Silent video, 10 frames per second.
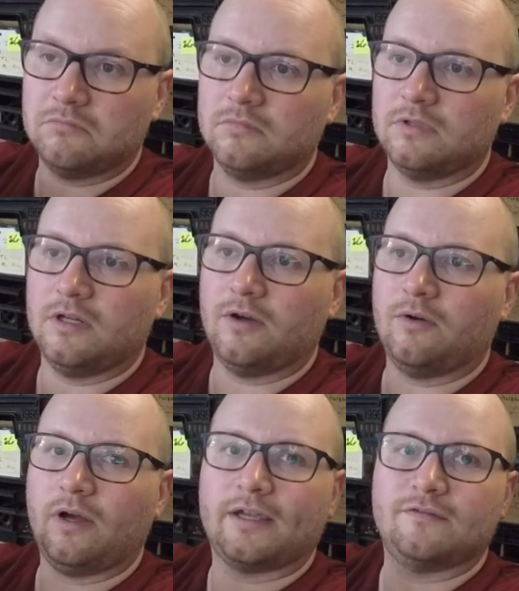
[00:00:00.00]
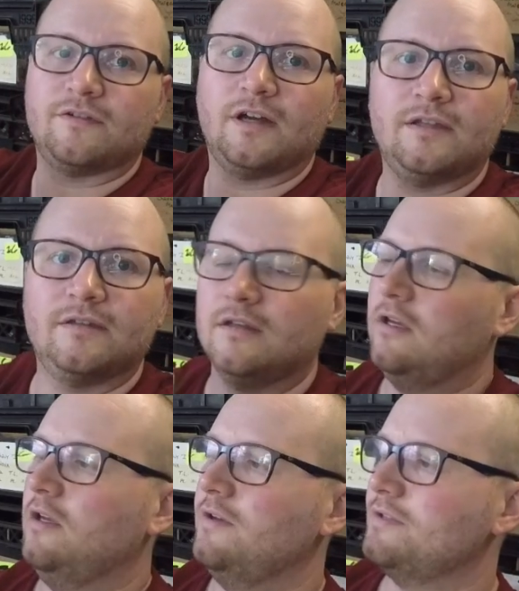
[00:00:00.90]
you know, I can find
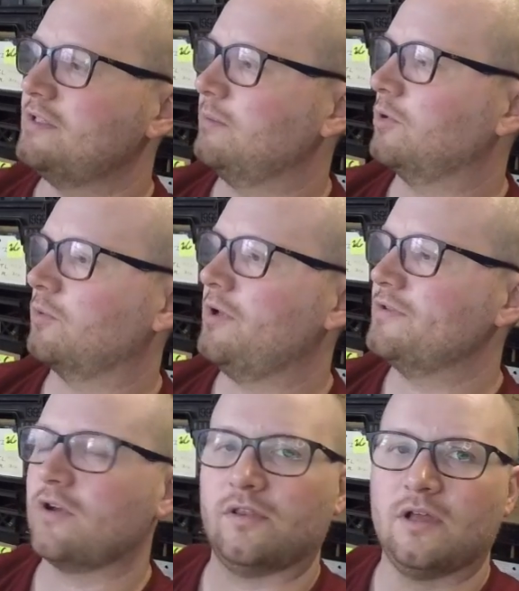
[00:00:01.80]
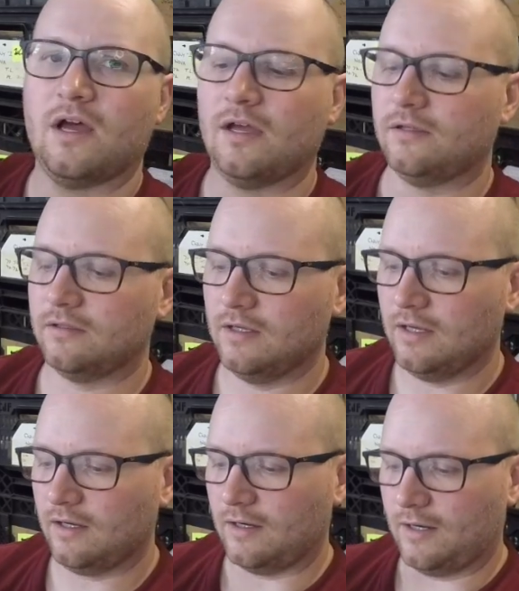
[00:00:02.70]
similar ones online.
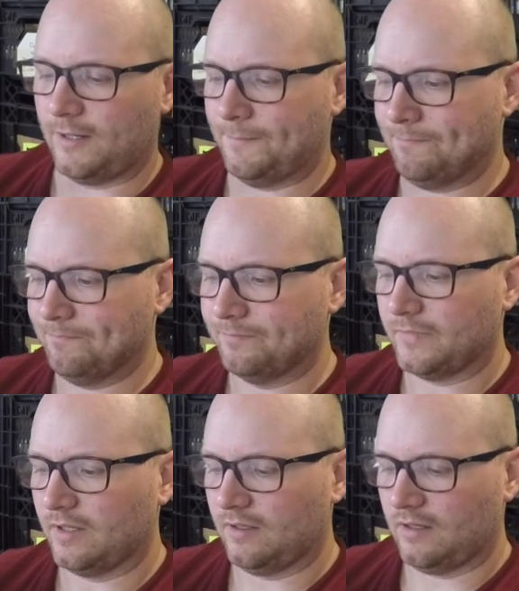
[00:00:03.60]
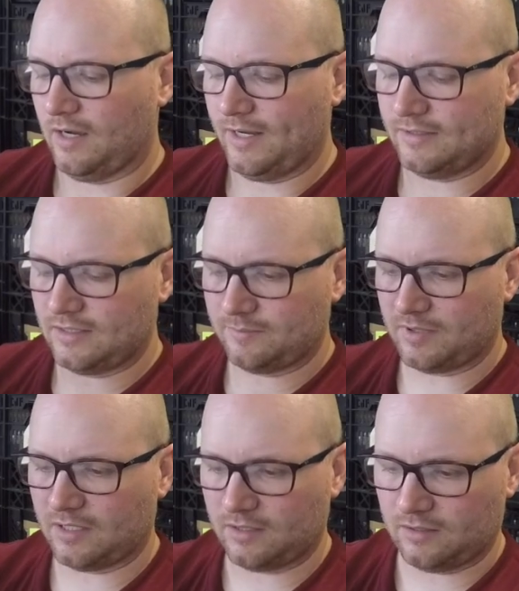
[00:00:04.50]
Um, I ended up
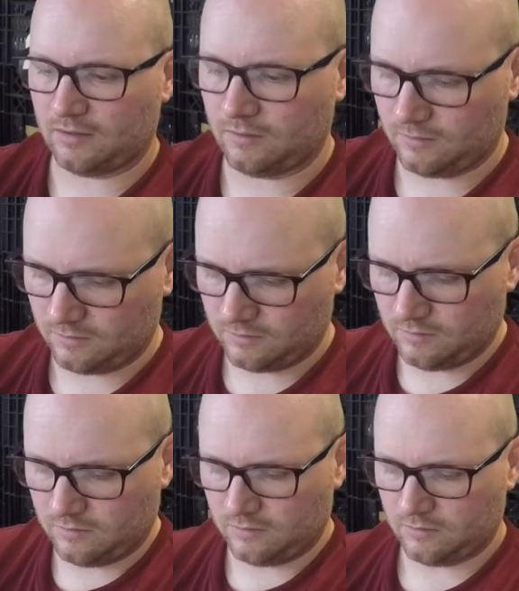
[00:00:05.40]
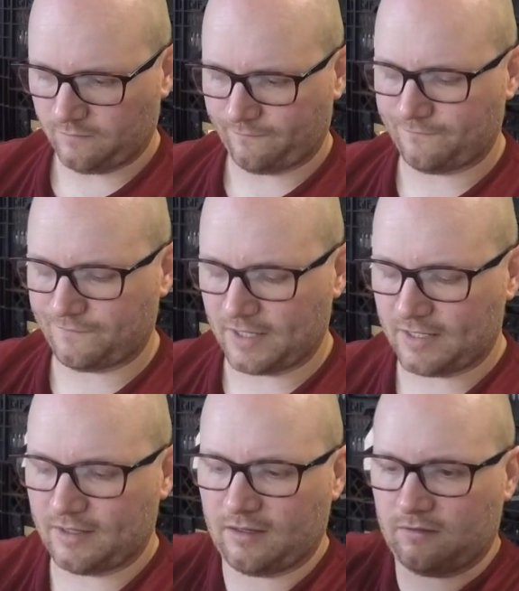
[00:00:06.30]
getting
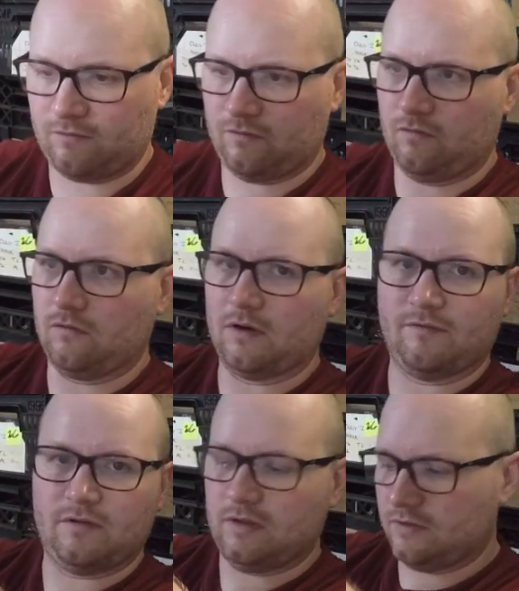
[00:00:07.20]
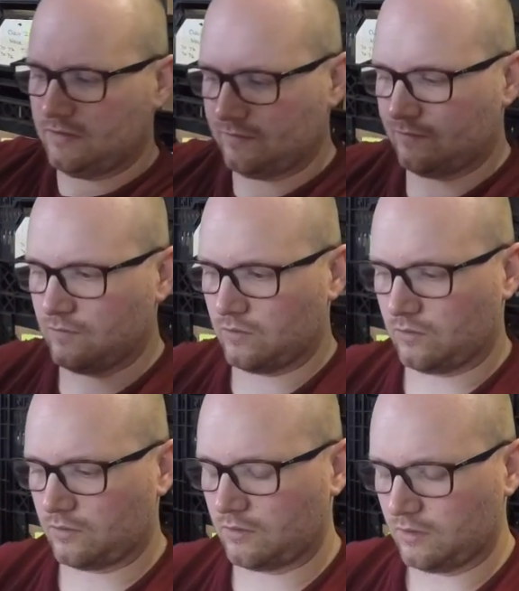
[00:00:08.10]
five of these
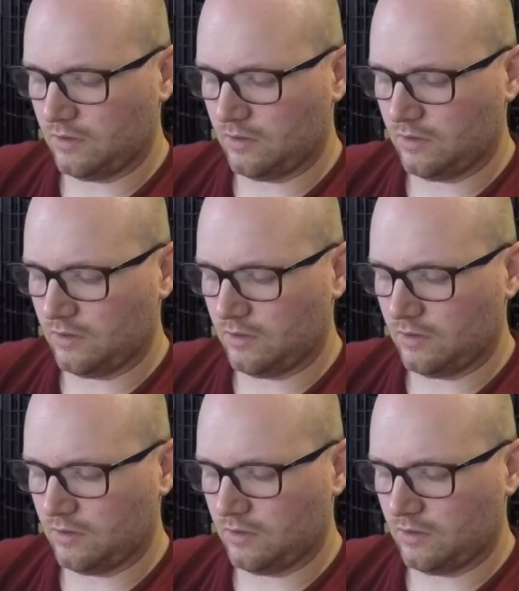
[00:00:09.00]
for